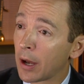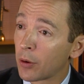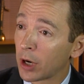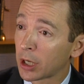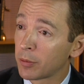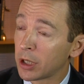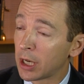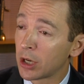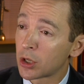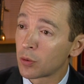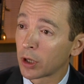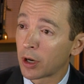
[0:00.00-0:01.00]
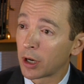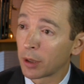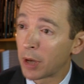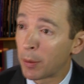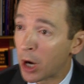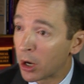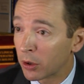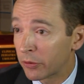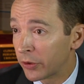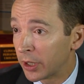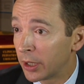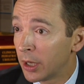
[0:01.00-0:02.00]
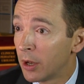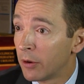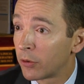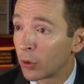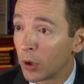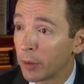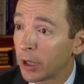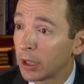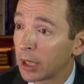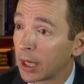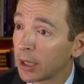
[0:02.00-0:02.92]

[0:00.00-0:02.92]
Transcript: a recommendation regarding mammography for women,